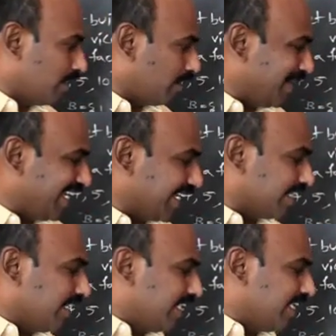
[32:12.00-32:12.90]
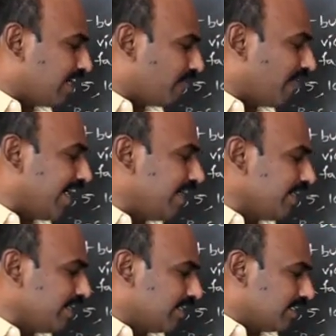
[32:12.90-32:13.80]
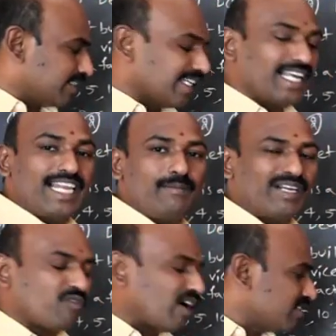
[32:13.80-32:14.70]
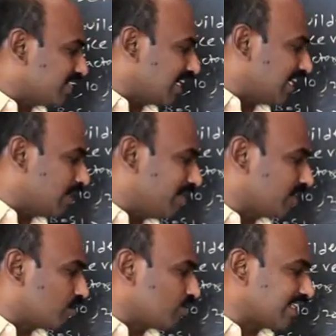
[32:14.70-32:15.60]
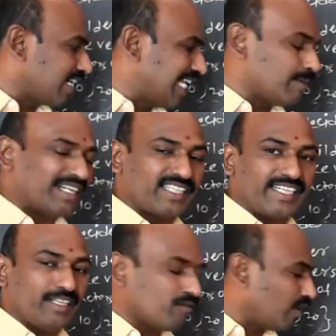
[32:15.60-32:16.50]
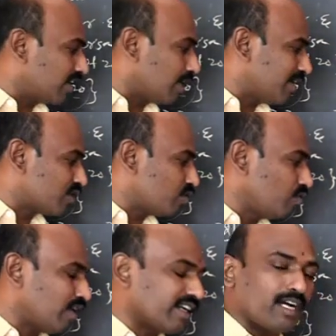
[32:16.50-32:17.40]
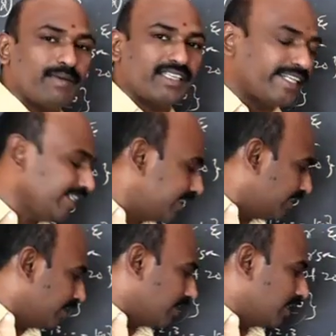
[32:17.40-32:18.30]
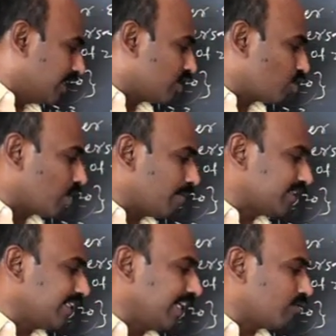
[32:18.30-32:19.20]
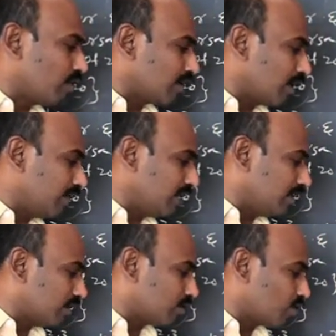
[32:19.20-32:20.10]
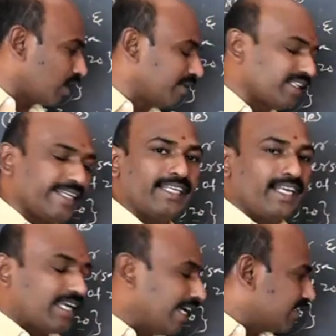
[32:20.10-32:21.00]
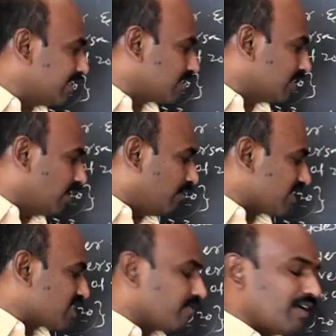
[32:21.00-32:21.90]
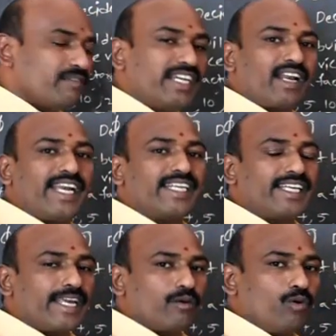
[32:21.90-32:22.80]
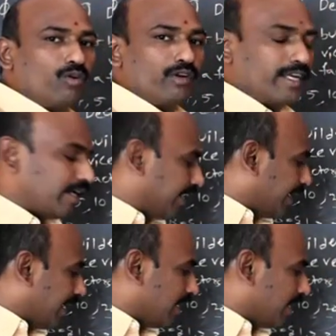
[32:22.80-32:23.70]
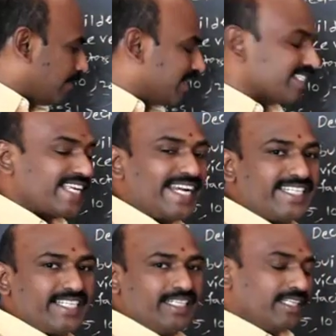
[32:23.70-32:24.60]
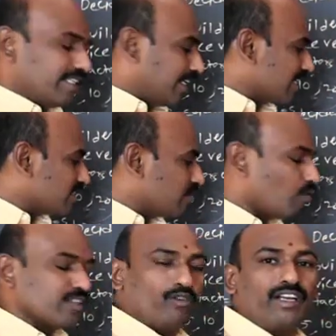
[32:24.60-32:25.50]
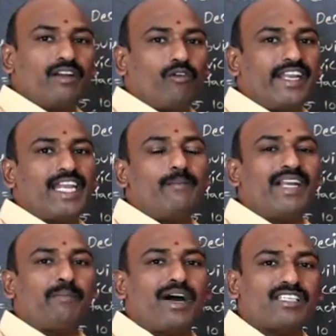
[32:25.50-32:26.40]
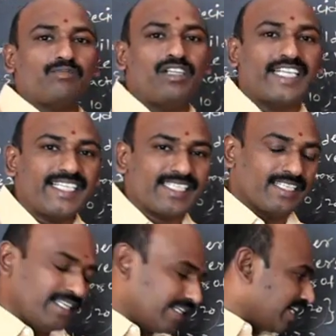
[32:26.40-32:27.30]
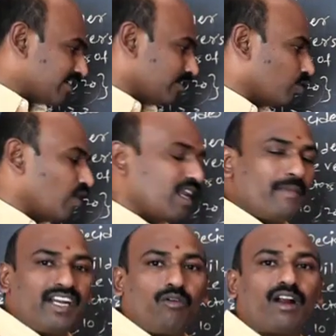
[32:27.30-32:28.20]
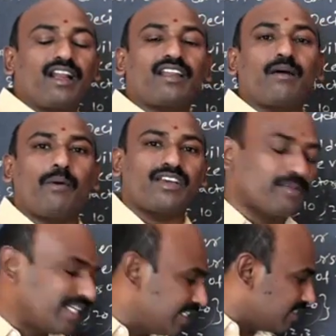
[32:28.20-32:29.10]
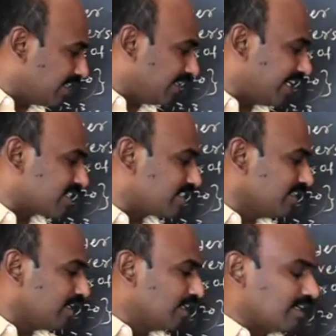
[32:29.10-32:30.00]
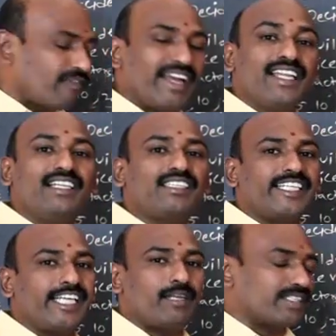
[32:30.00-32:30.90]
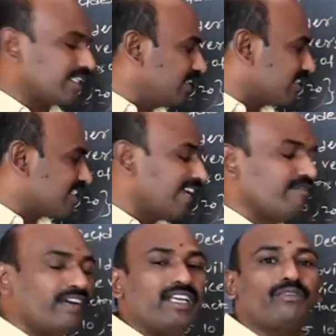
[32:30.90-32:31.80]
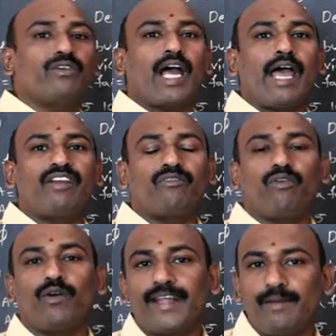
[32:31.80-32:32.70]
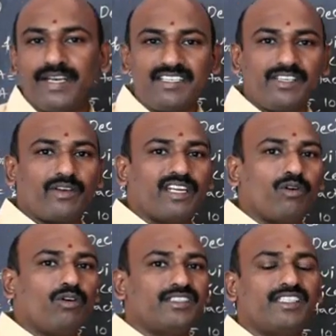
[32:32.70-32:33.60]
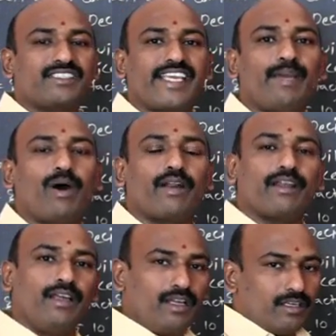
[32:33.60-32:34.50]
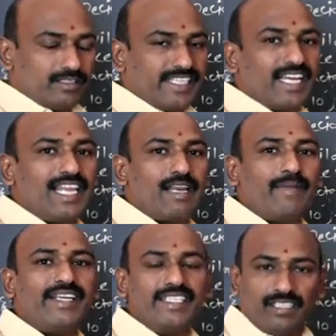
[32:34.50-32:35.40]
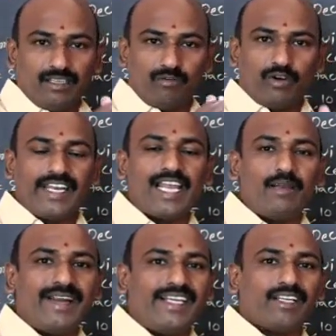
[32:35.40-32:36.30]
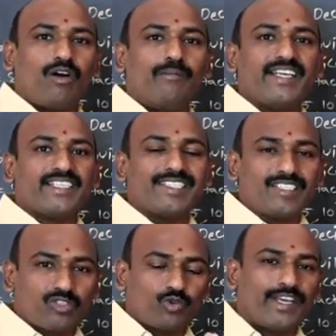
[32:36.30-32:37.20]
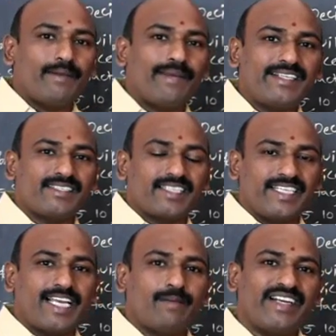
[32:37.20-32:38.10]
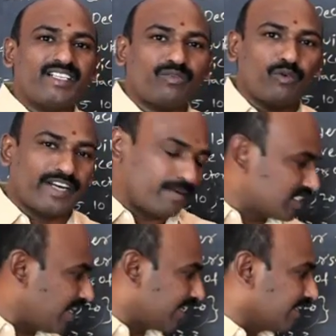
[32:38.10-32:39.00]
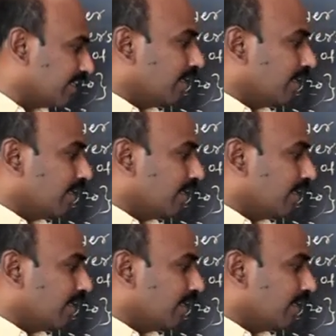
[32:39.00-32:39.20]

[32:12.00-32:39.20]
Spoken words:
meaning. Here 5 single element 1, single element 2, single element 3, 1 2 1 3. 2 3 and 1 2 3. Like this, first of all we are writing no empty set, next one element possibilities, next 2 element what are the possibilities, next finally 3 elements. In the same way, if you are having 4 elements, you can go in the same order: single element, 1 element combinations, 2 elements, 3 elements, 4 elements, like that.